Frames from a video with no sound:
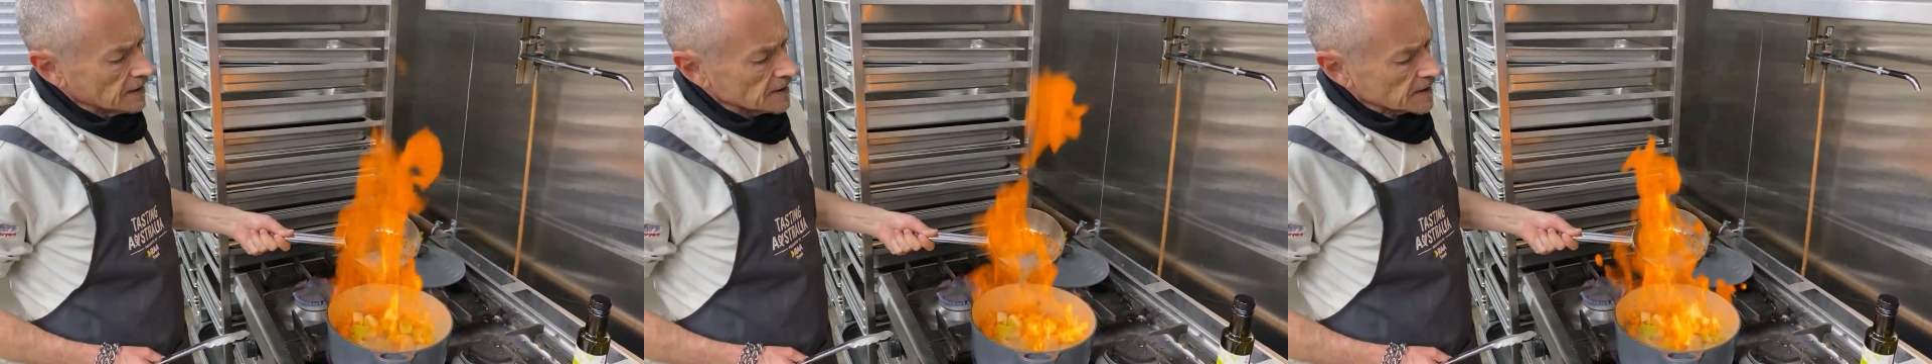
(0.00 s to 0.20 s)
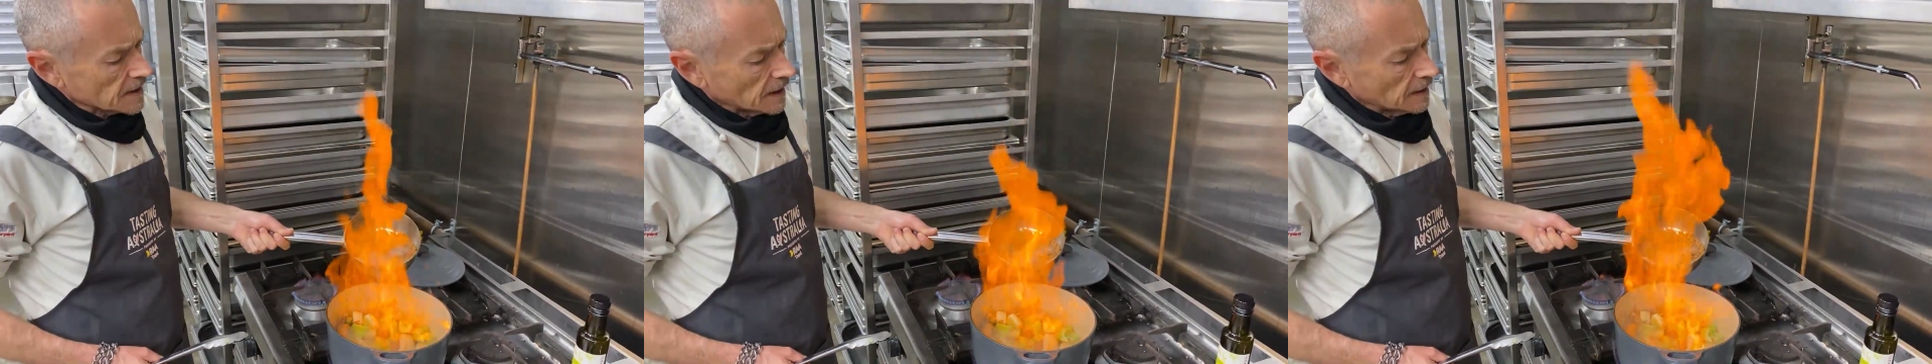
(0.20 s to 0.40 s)

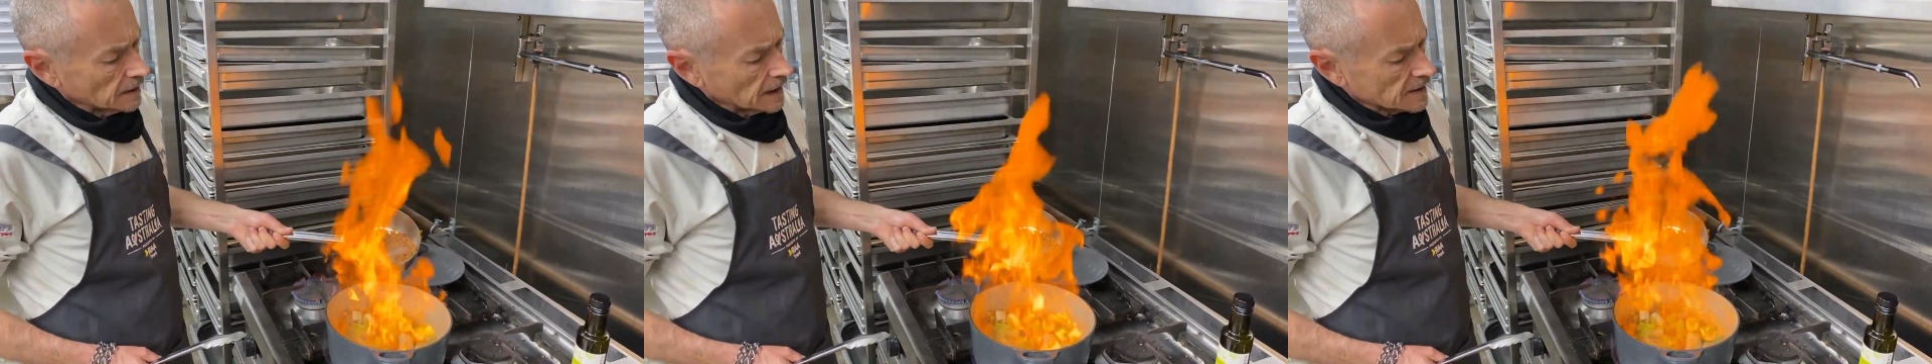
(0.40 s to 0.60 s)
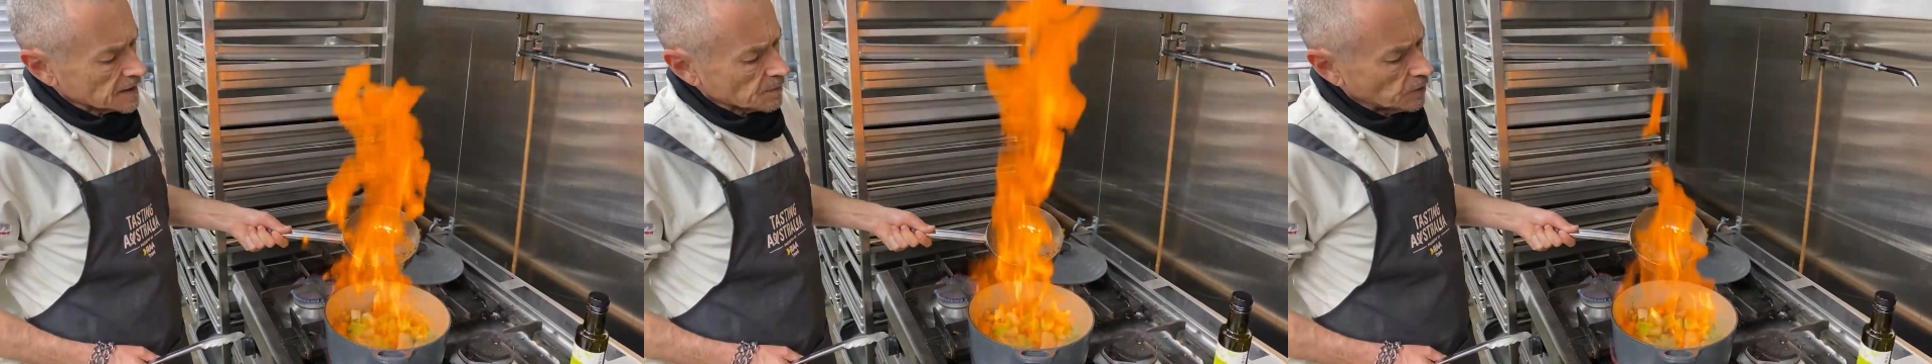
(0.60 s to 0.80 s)
So
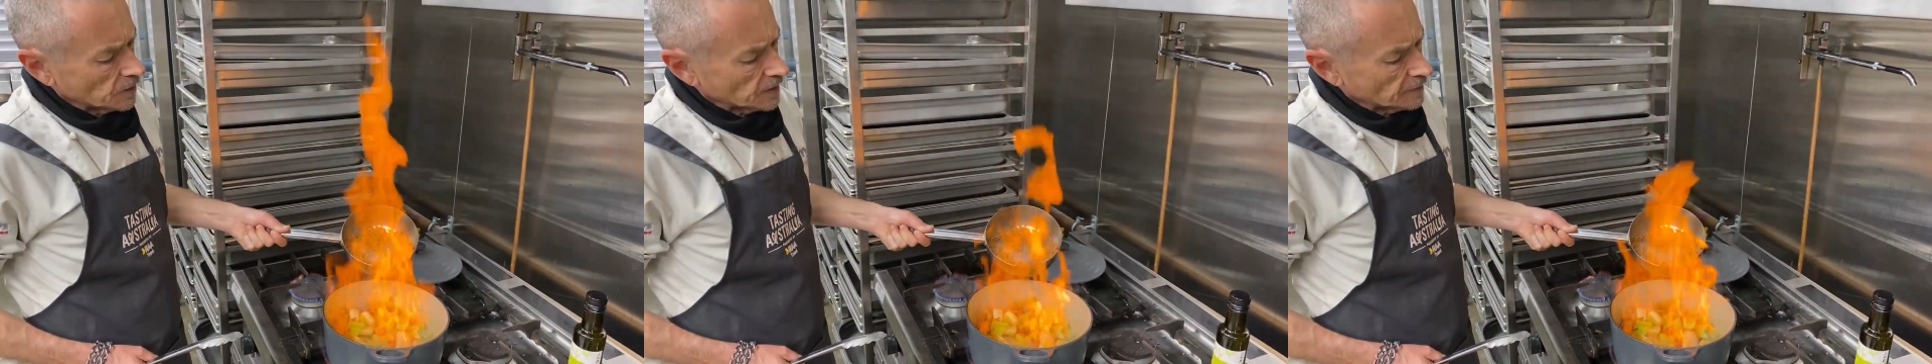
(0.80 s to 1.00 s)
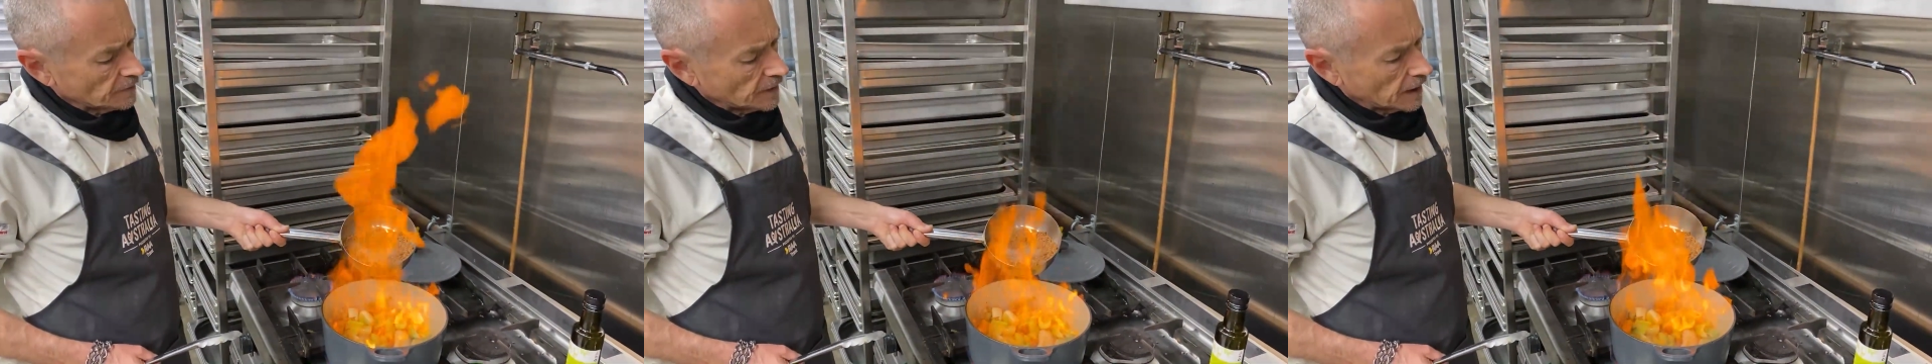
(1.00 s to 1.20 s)
let's put
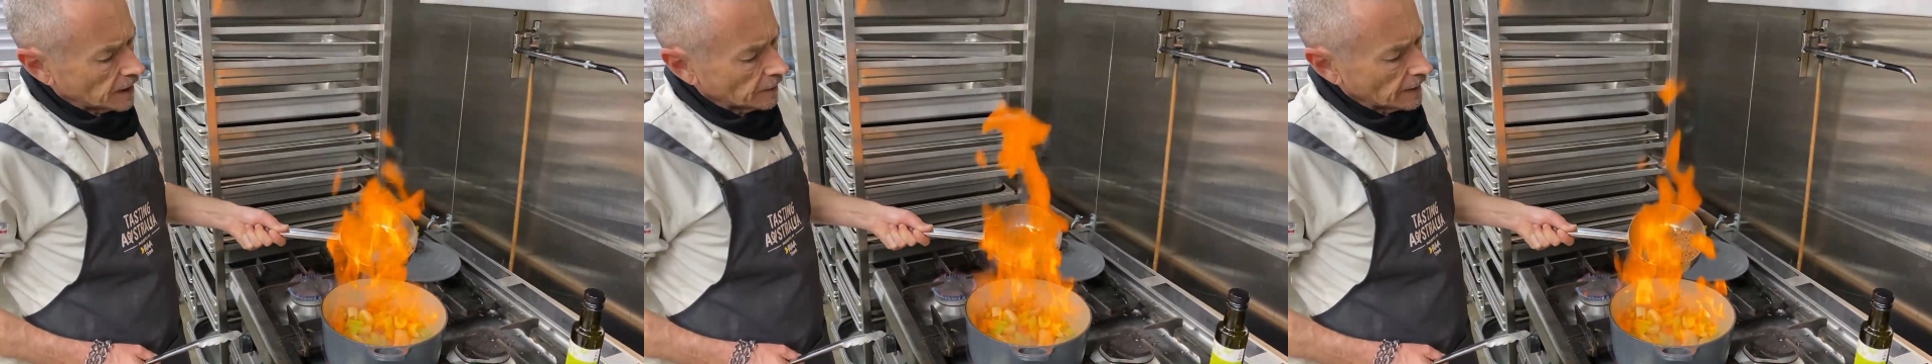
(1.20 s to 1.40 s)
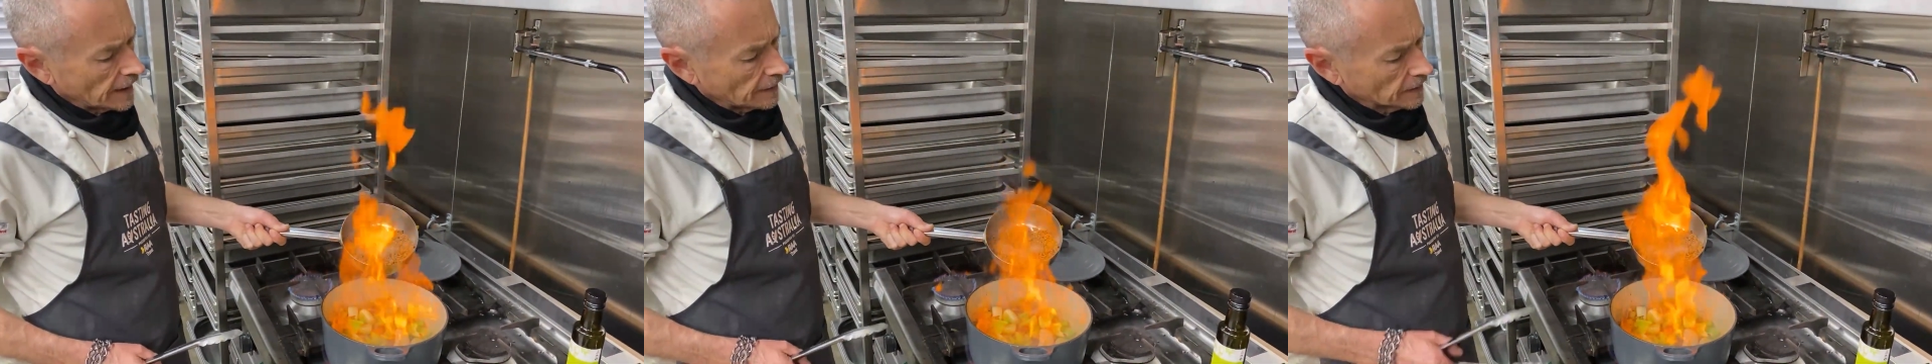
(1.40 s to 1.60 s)
the
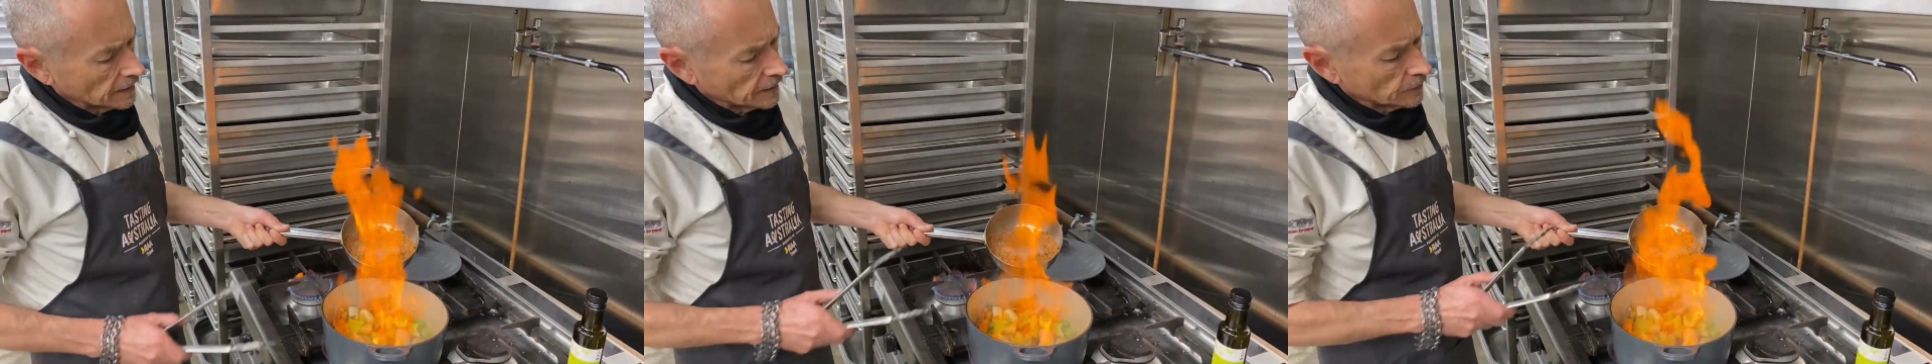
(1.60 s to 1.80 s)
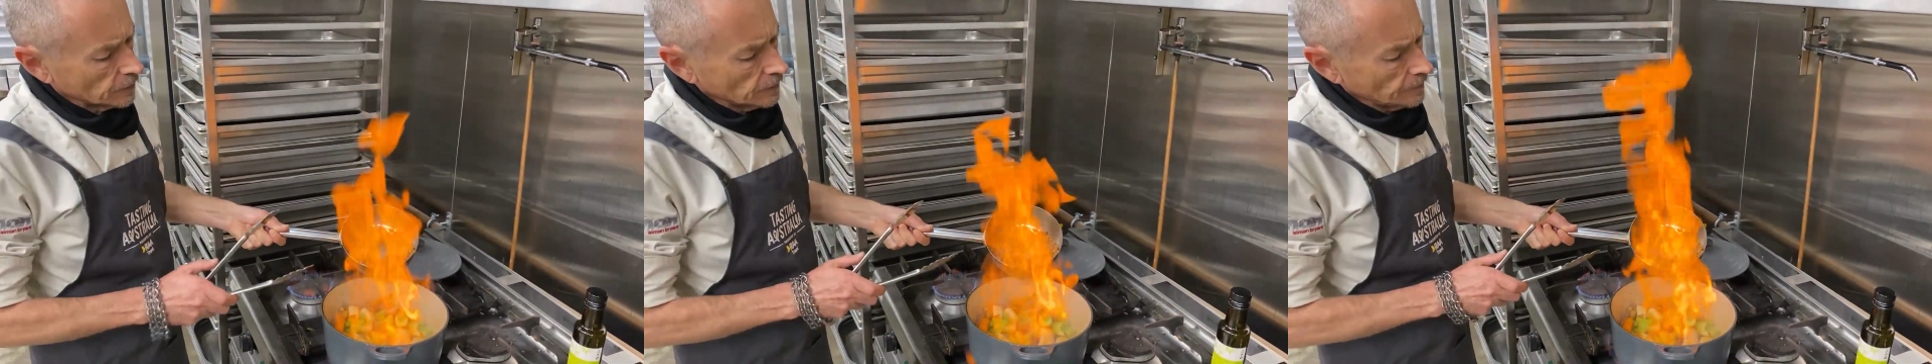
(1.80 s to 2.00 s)
fire out a
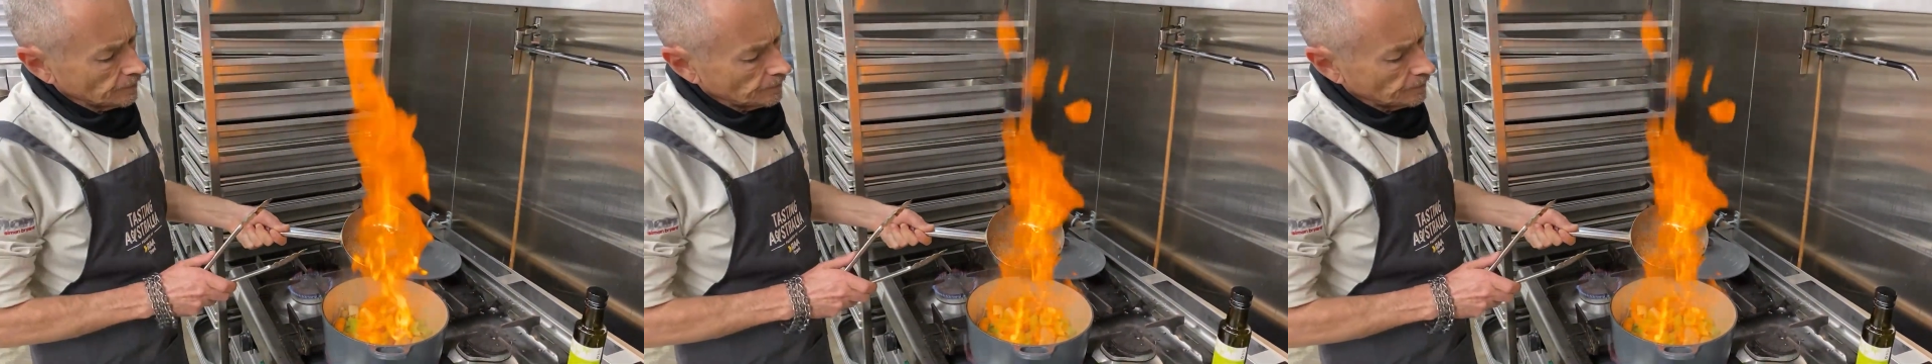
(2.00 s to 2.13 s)
little.